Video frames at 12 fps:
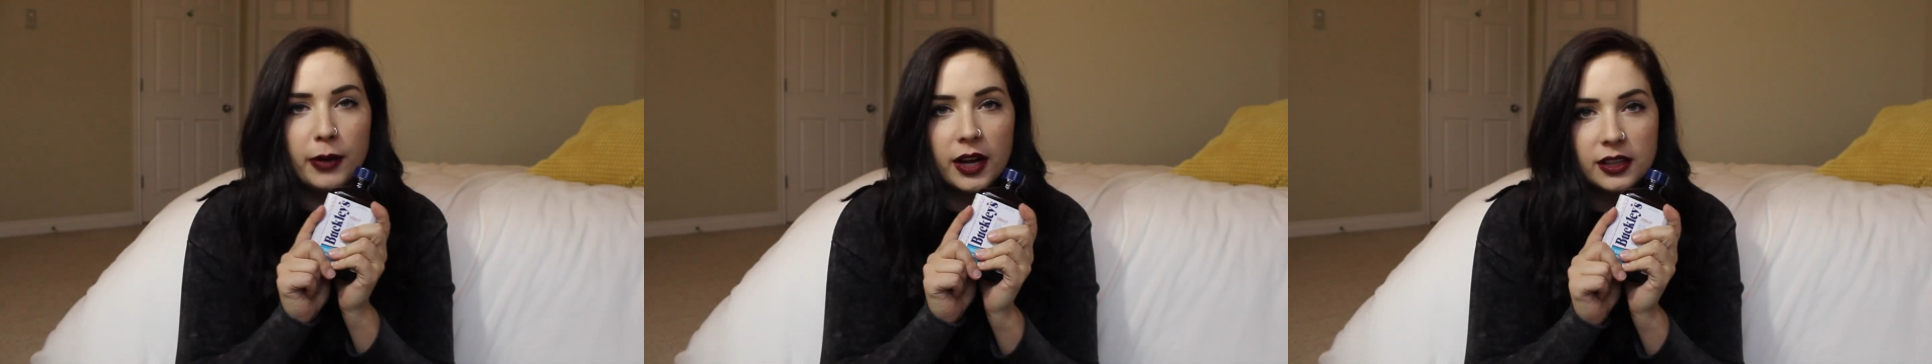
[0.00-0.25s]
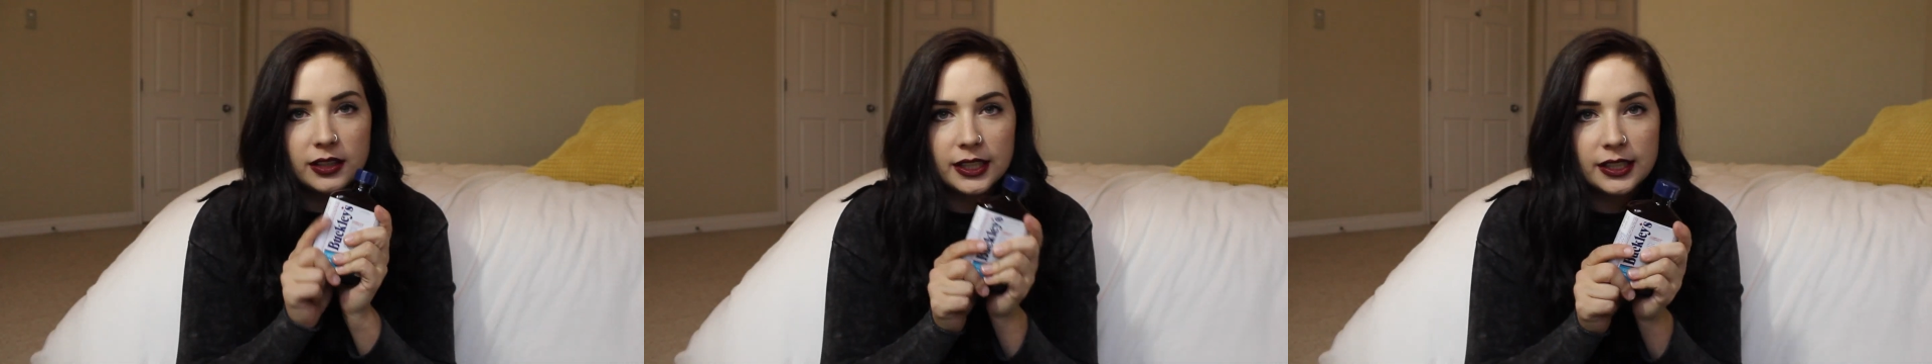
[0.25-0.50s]

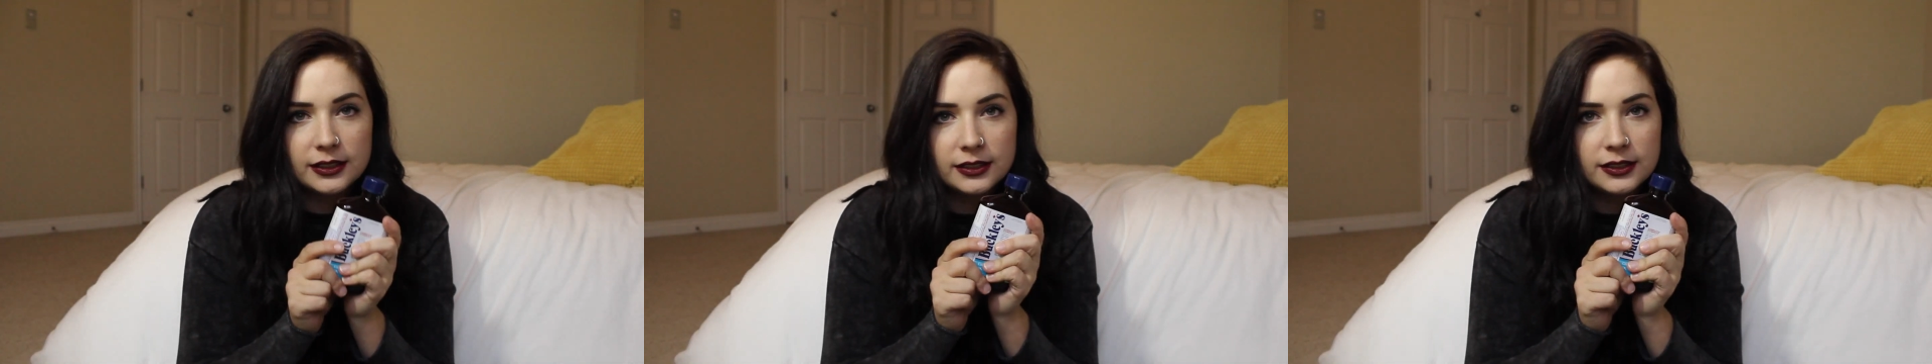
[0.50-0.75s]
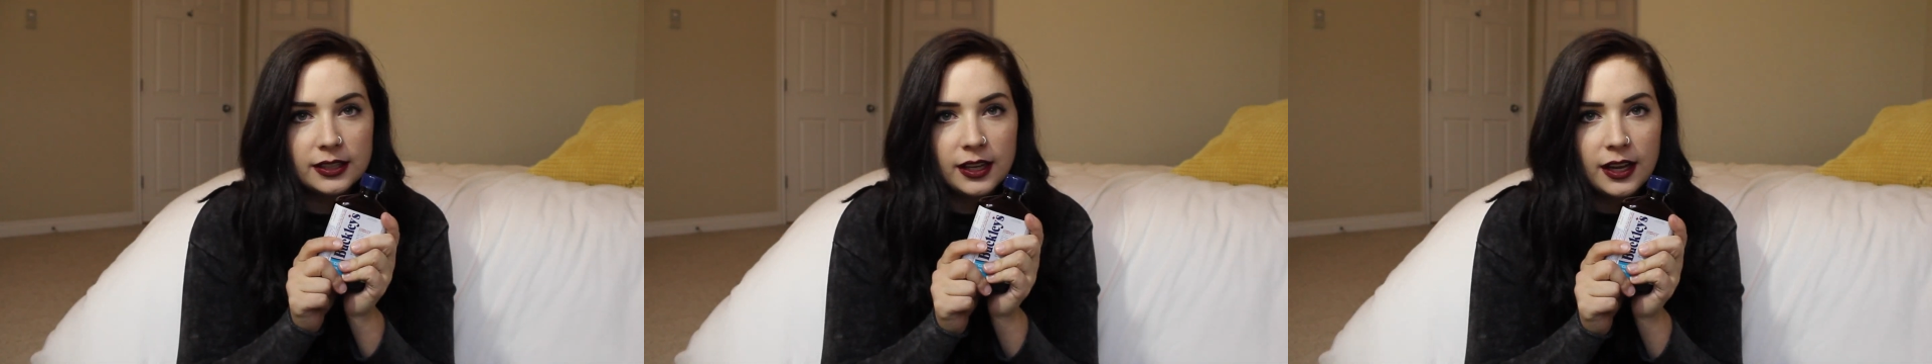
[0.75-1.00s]

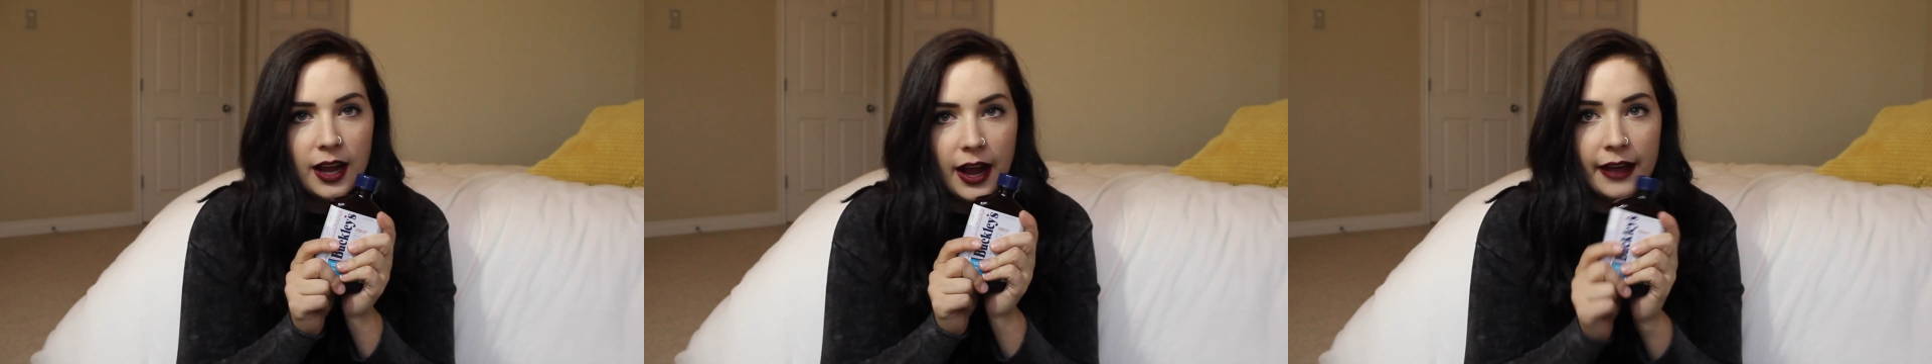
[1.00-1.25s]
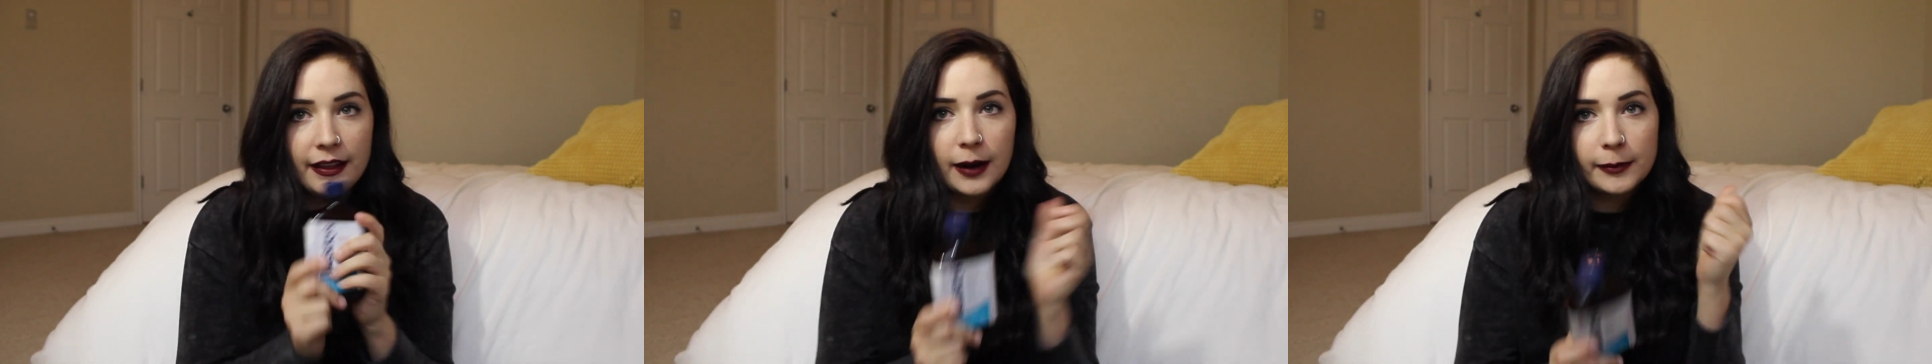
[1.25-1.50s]
Buckley's.
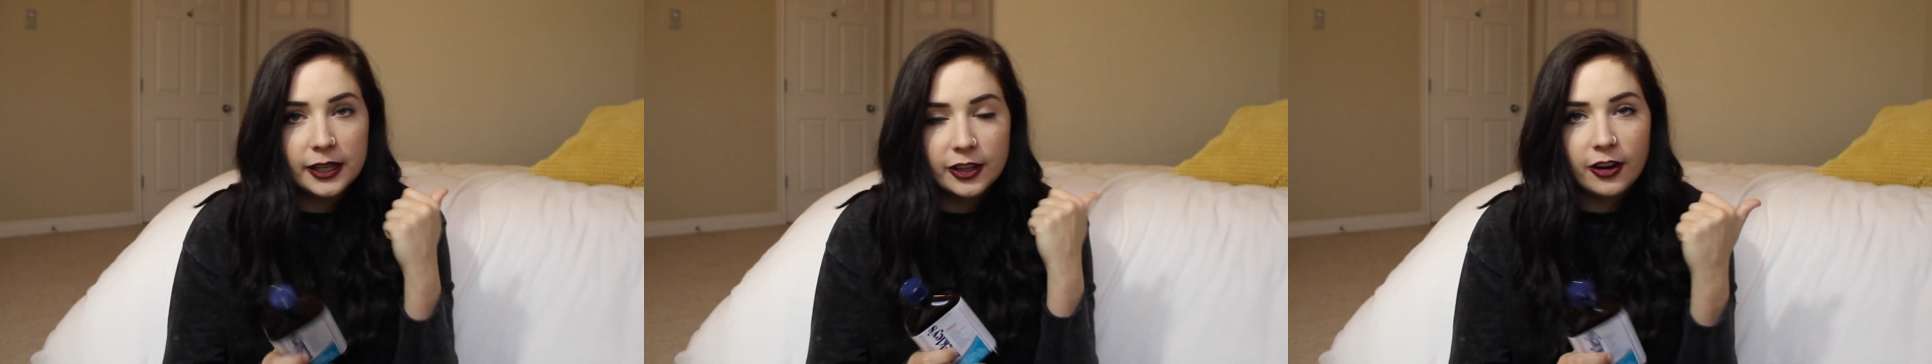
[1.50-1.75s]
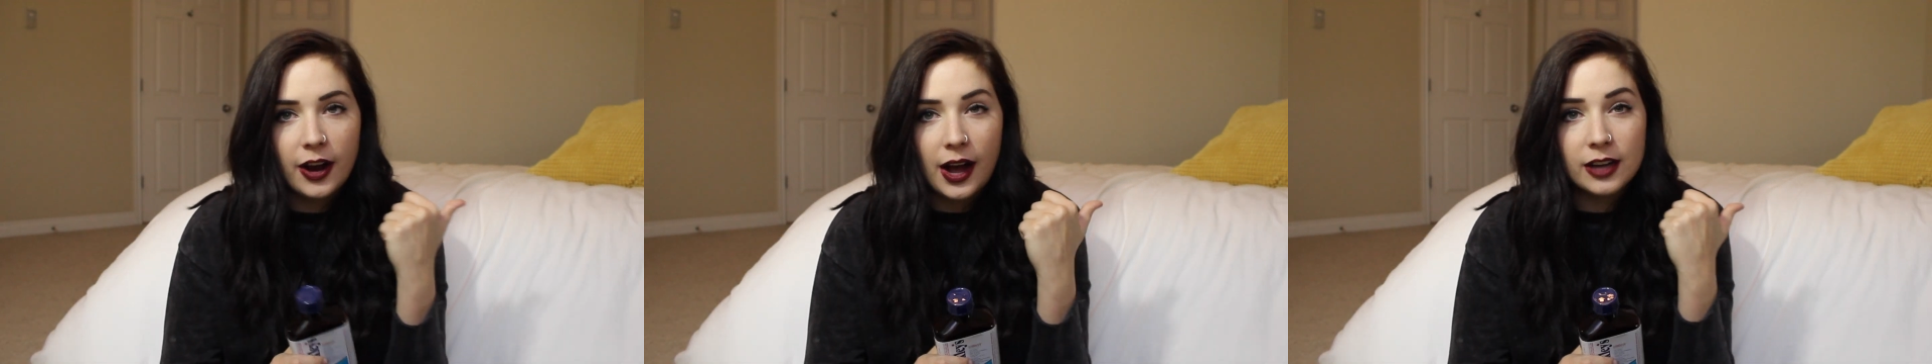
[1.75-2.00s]
And then I'm gonna
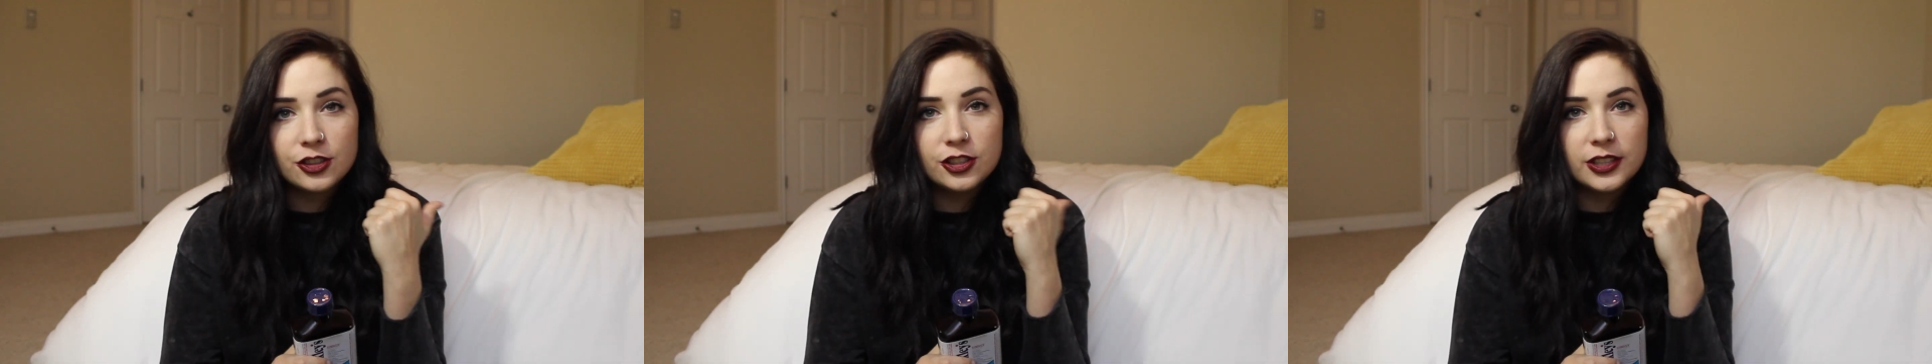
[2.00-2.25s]
crash